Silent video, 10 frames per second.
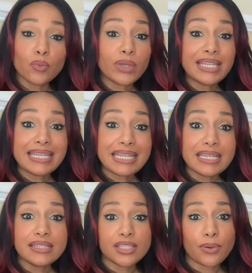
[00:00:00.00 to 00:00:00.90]
we
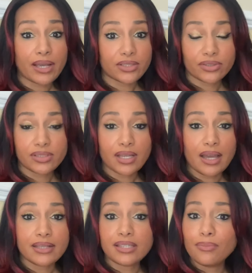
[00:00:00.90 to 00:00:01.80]
need to
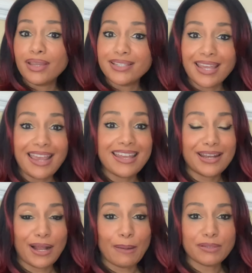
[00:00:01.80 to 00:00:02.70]
exercise to maintain
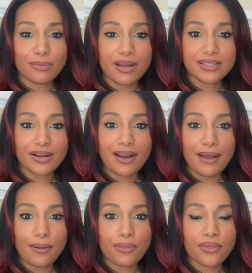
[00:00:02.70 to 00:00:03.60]
and optimize our
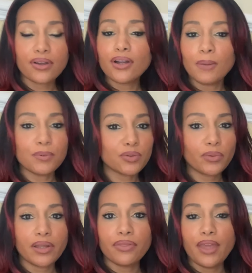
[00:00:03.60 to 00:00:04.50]
health, coupled
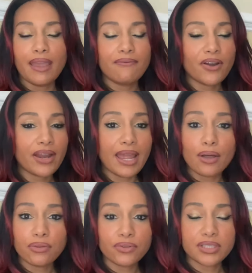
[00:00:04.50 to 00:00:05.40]
with a very
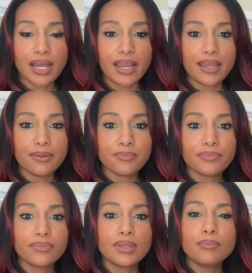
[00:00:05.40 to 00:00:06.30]
healthful diet,
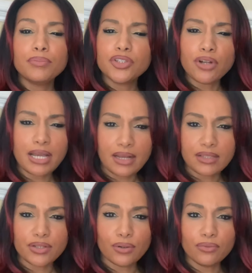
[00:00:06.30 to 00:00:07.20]
but try
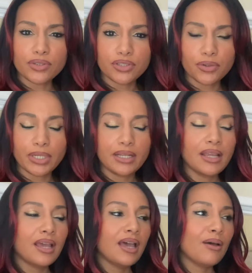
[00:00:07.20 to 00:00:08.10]
not to overdo it.
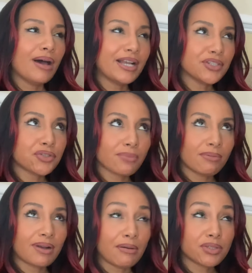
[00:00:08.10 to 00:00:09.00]
I just
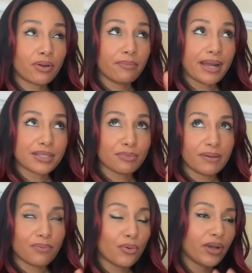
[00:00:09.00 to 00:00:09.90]
remembered I was going back to my
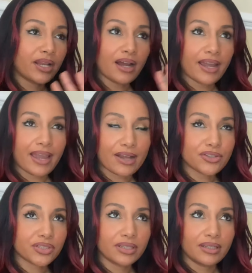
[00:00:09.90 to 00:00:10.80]
point. I
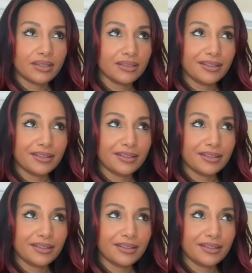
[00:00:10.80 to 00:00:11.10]
actually